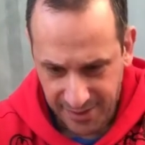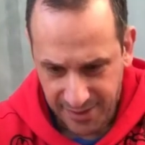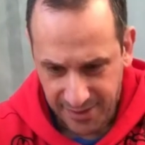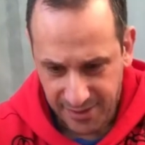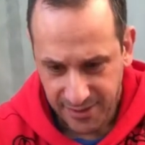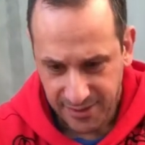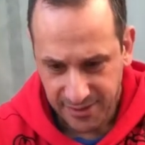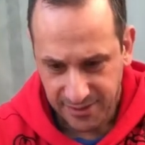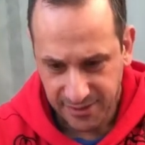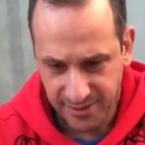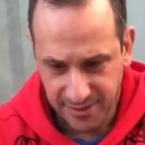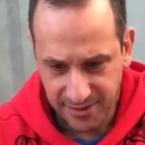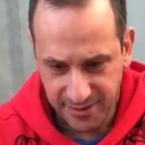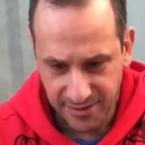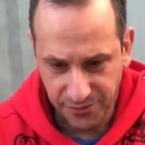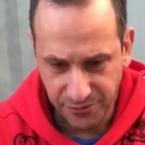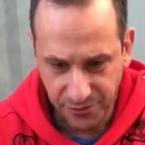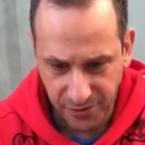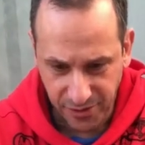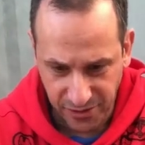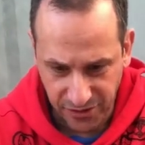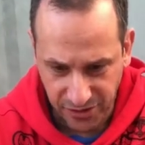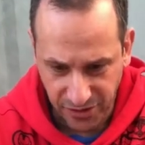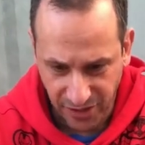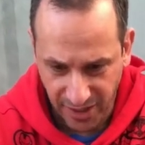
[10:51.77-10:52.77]
So let's see if we
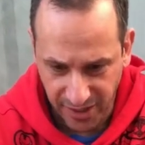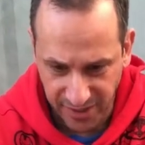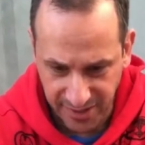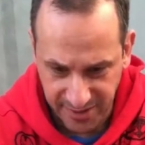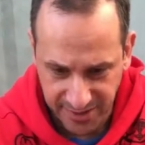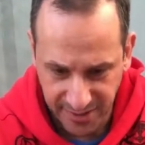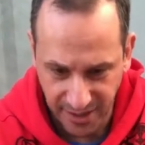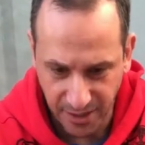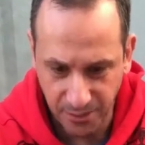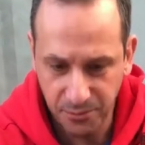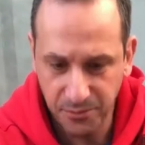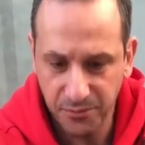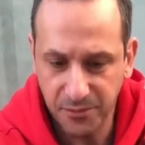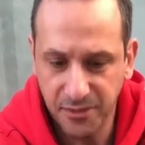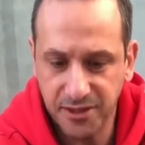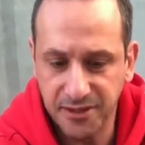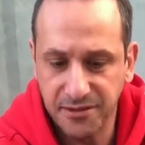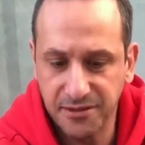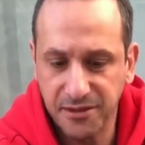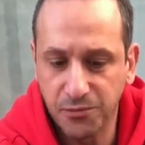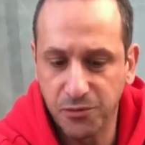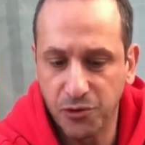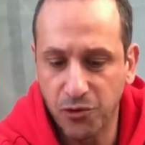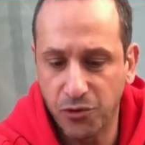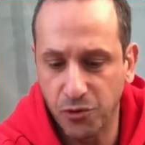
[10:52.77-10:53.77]
can tie this up. It's
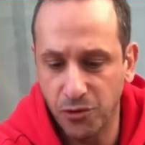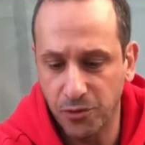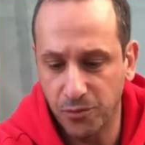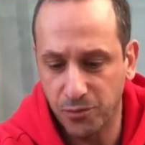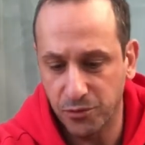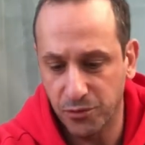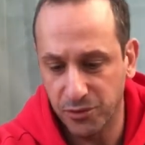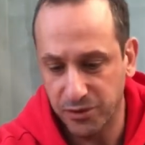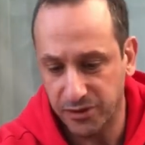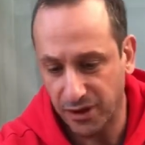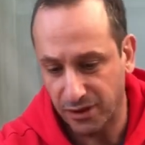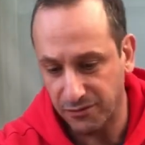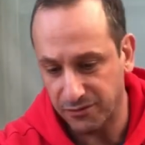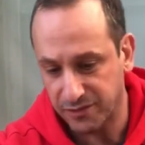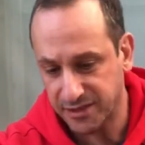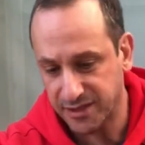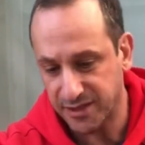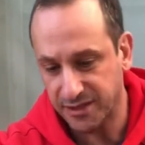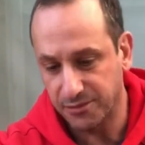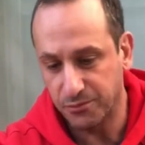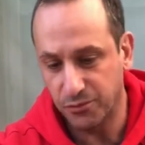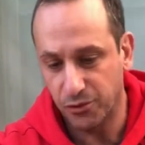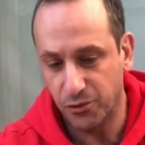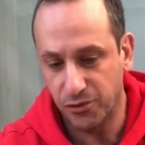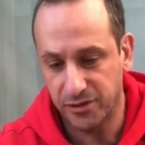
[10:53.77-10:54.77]
obviously
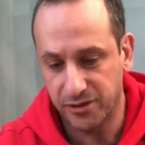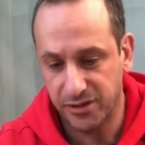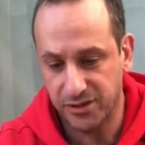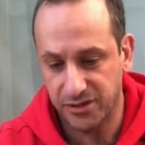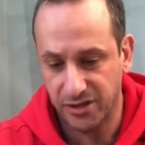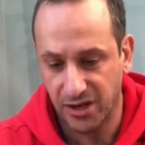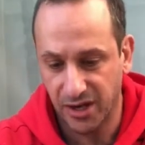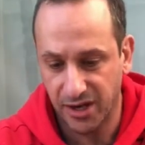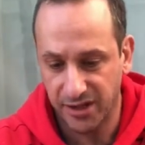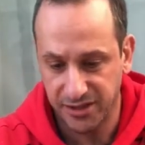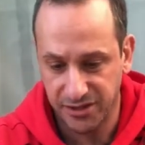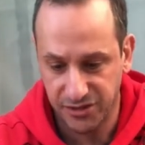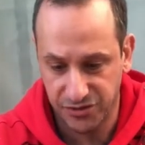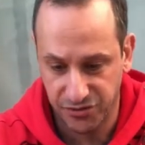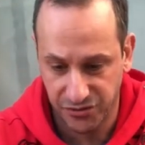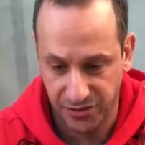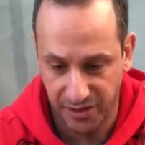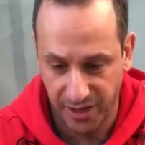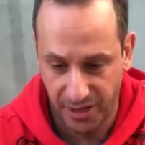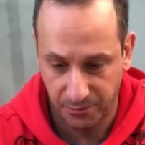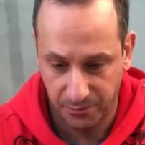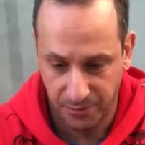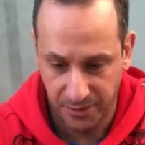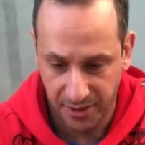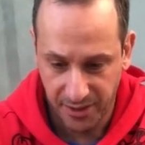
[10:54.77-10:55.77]
important to tie this tree up,
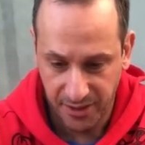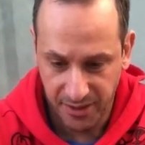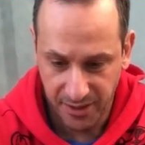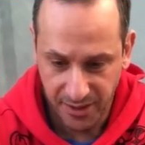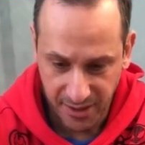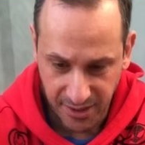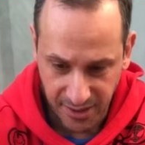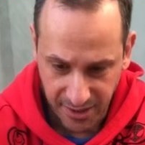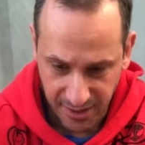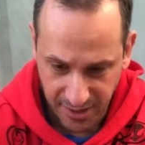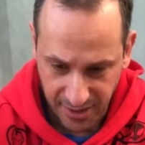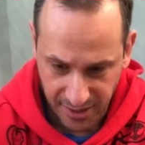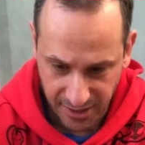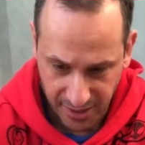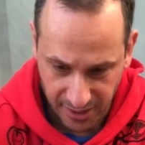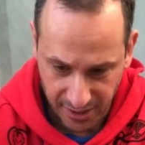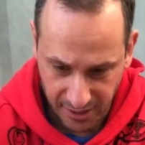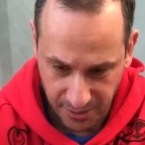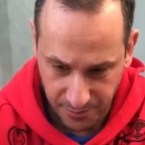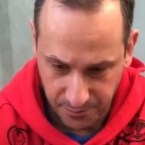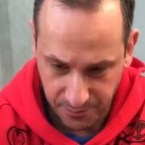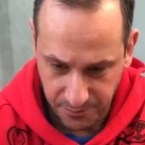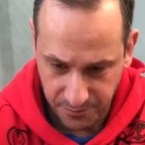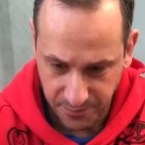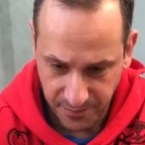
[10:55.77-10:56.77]

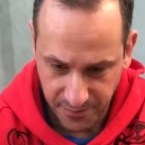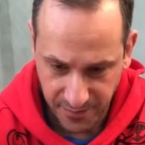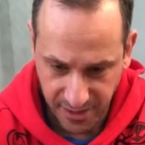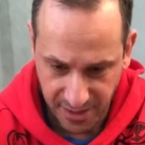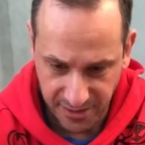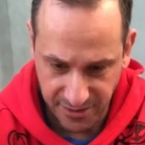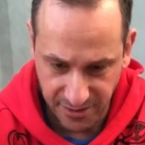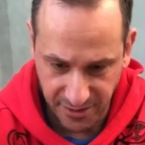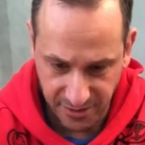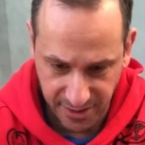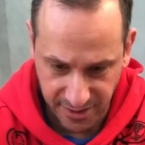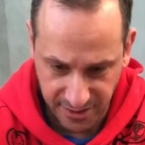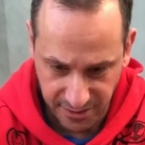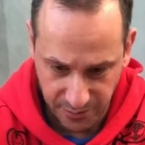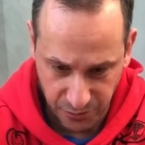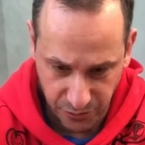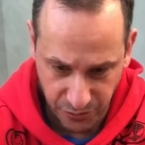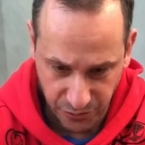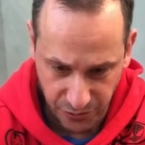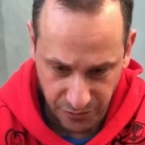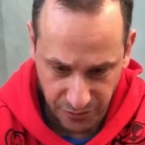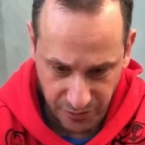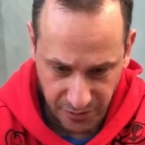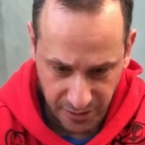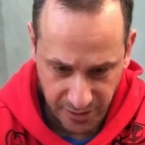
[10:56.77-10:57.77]
and so it doesn't
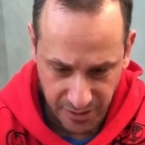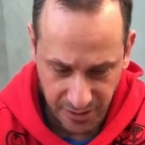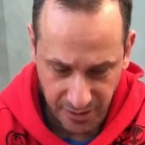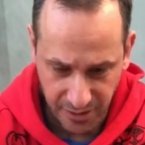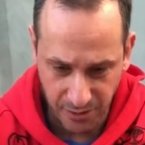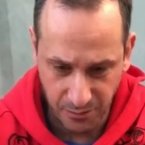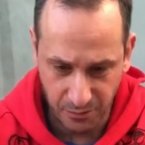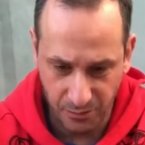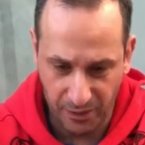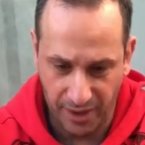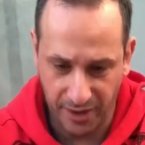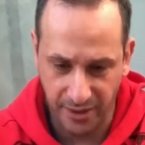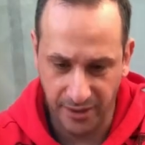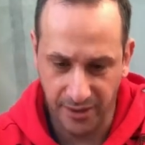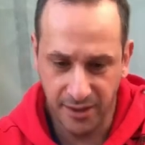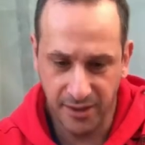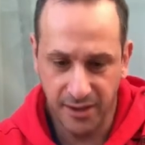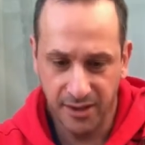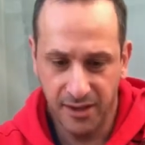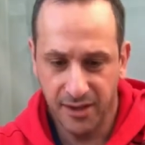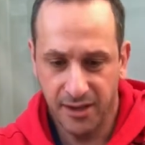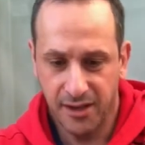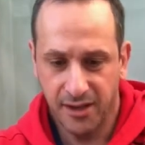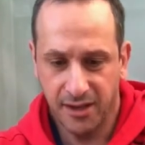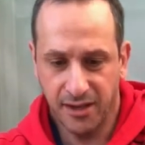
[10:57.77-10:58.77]
move. But
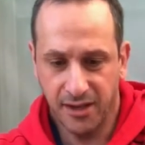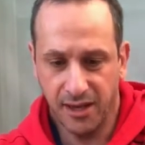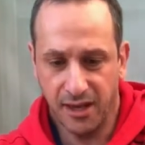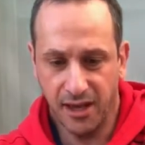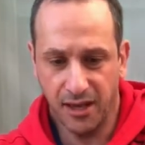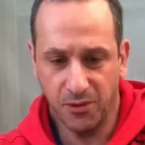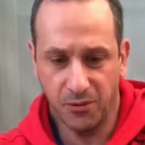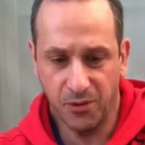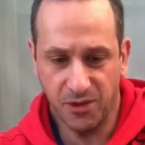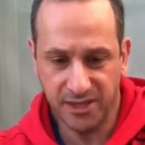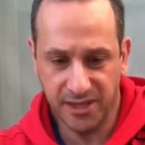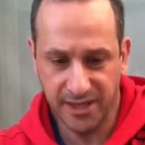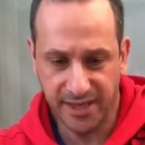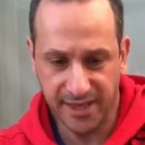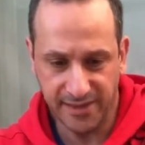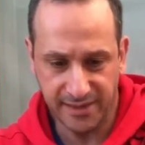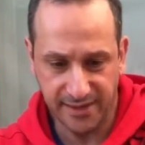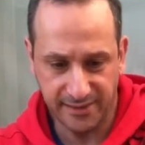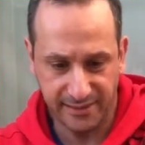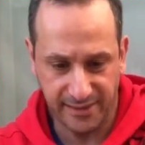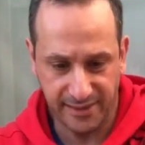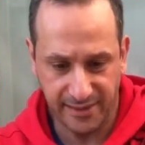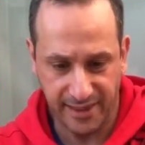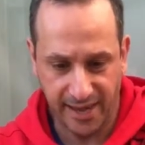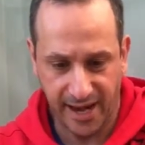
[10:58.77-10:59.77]
I want to
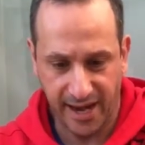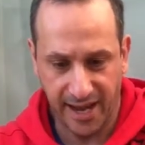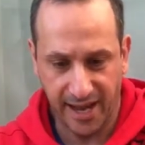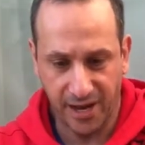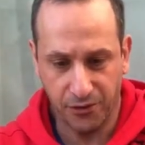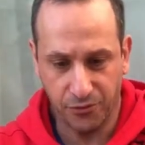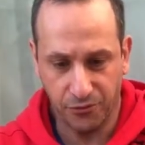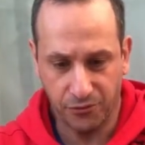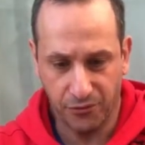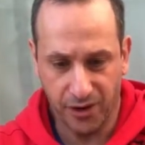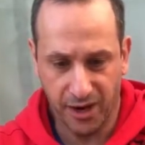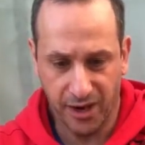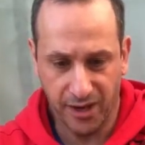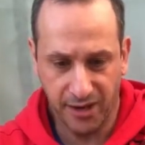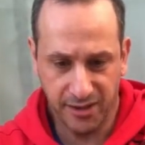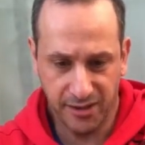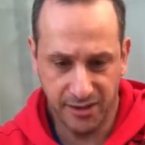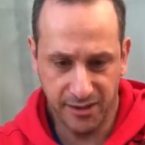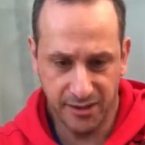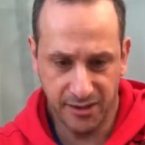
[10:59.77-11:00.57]
get that angle right.